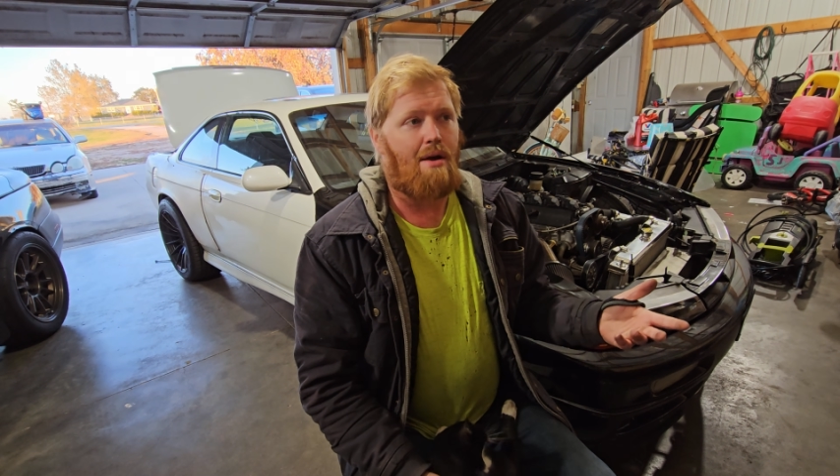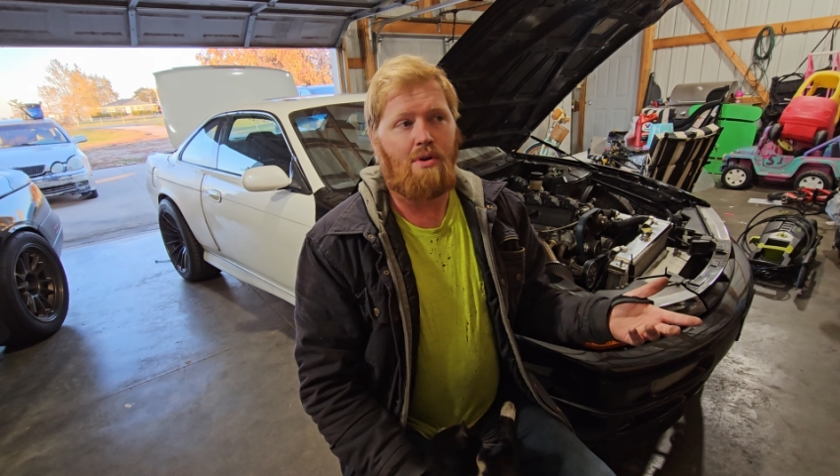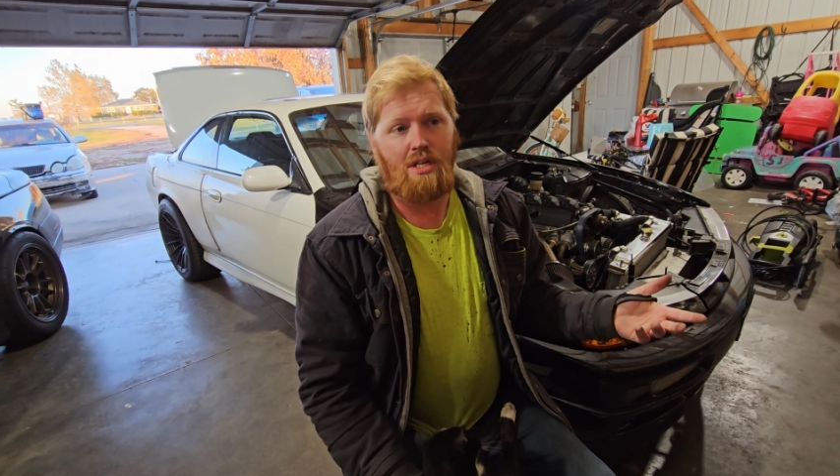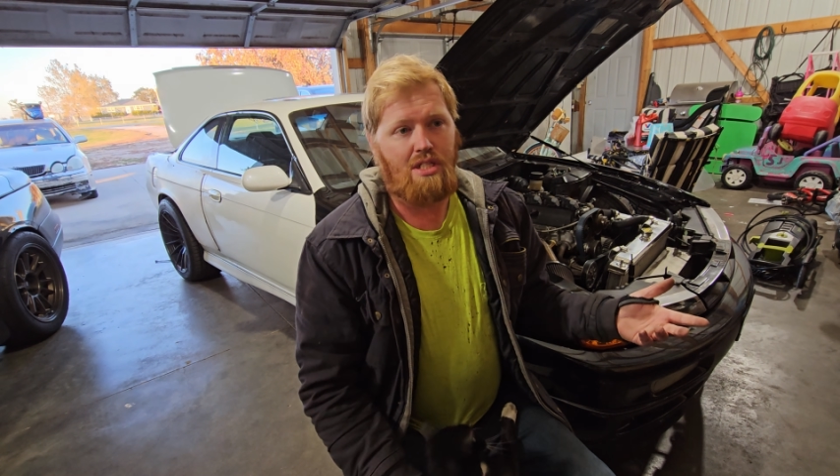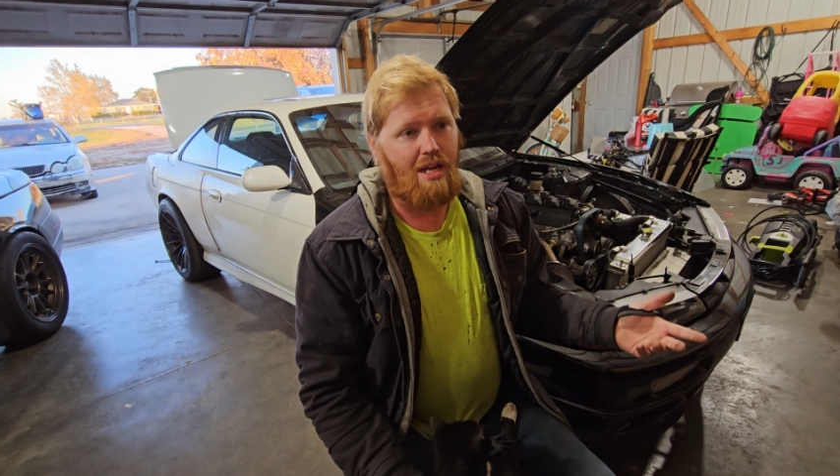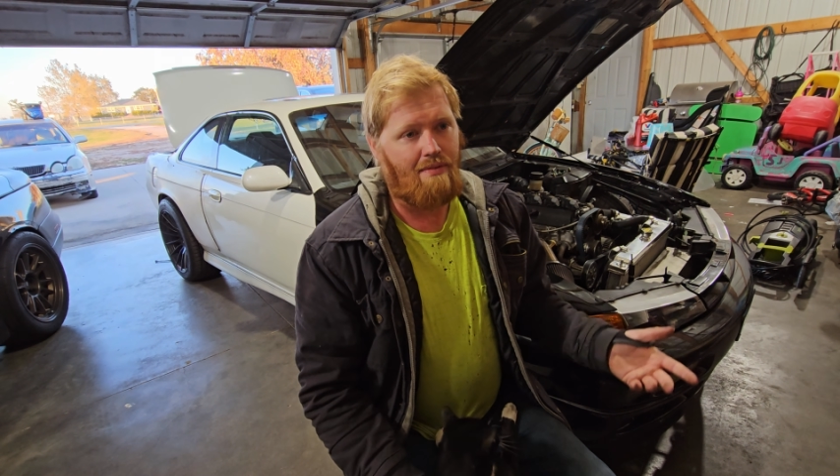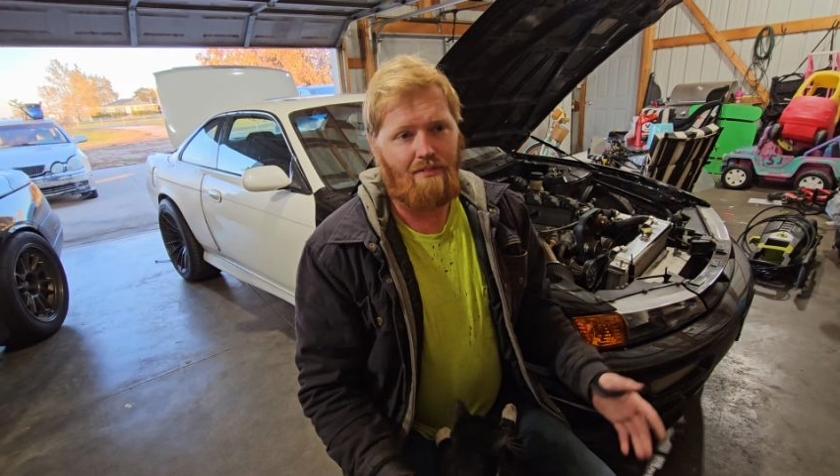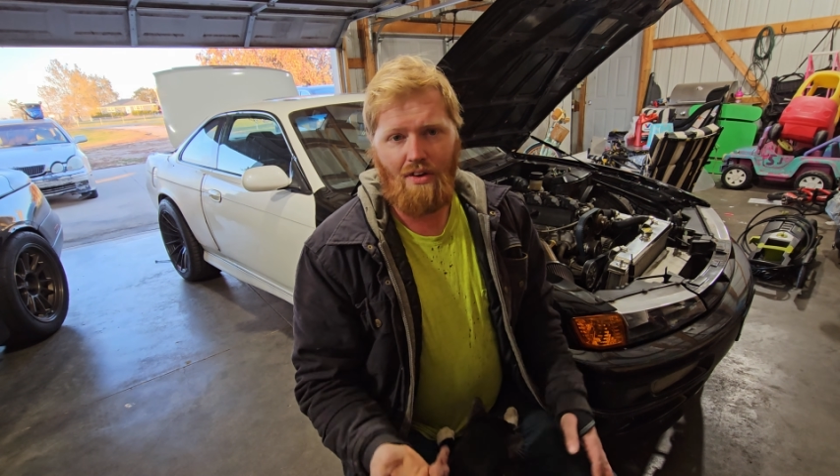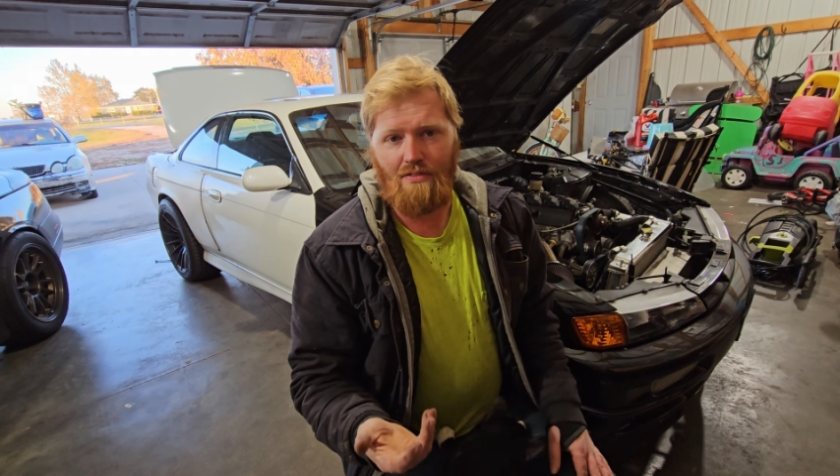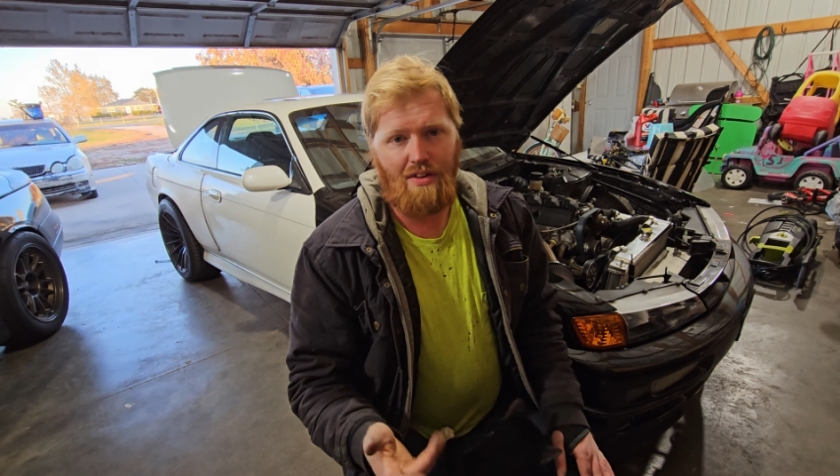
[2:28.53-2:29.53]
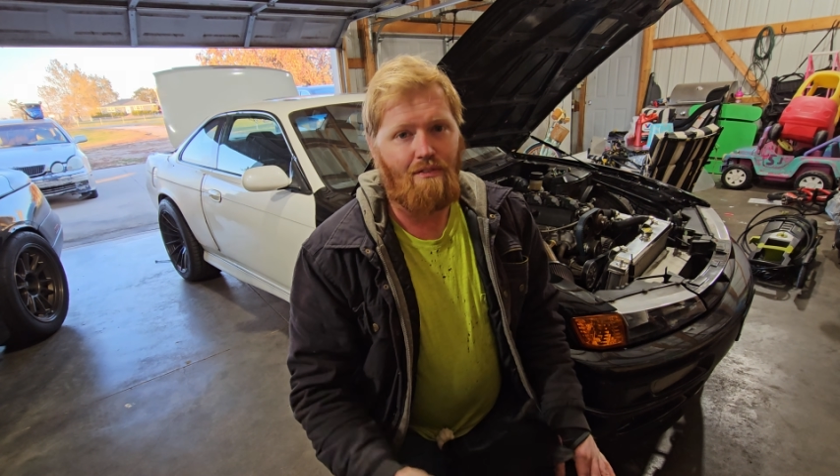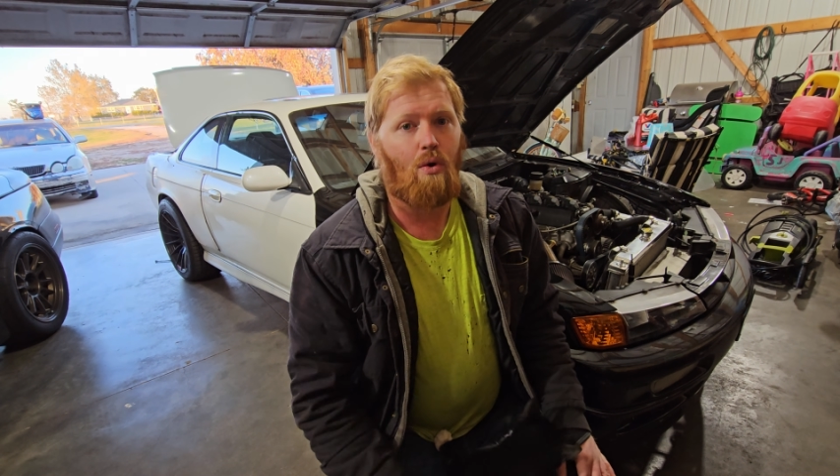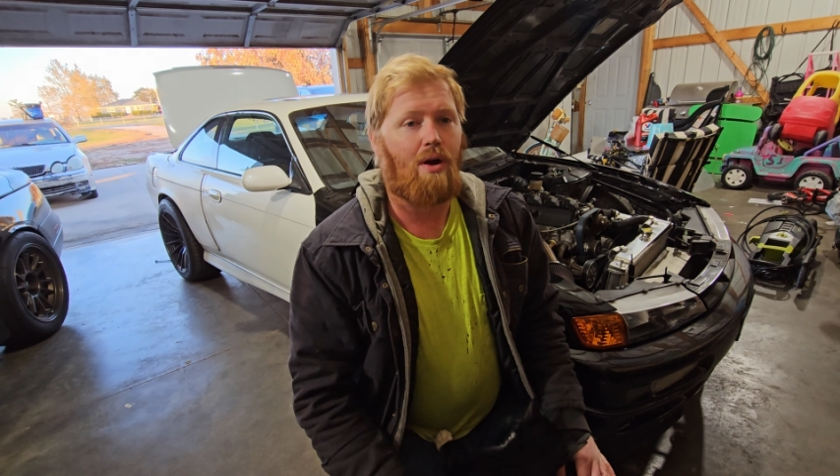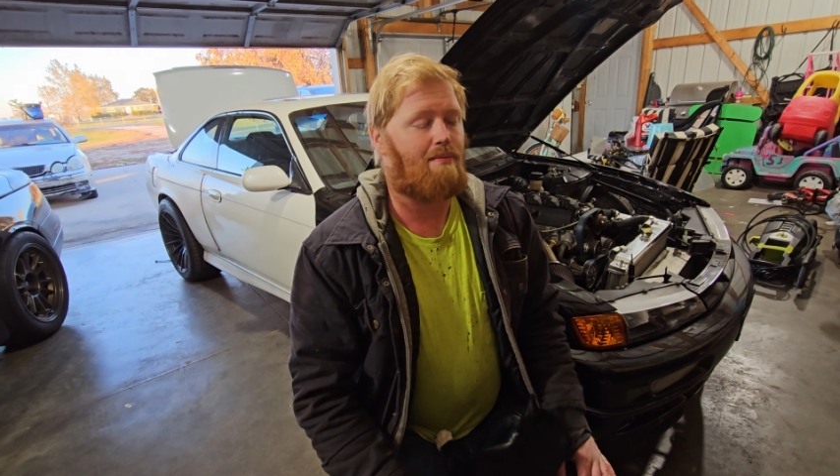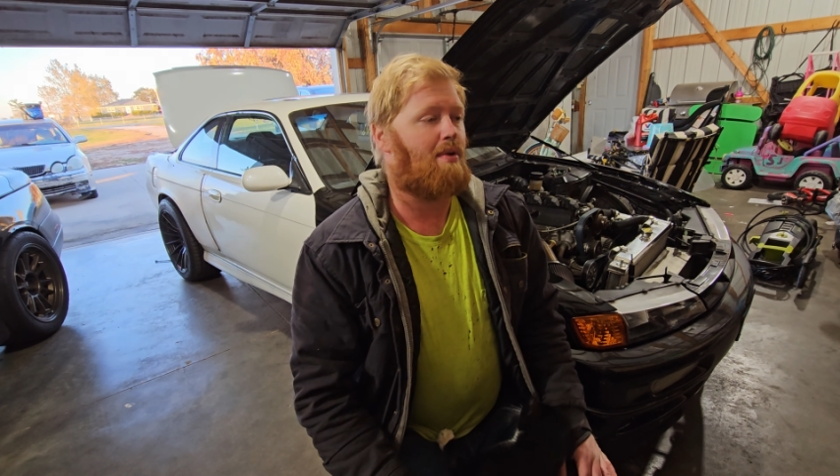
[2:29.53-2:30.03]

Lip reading: wanted $750 for it,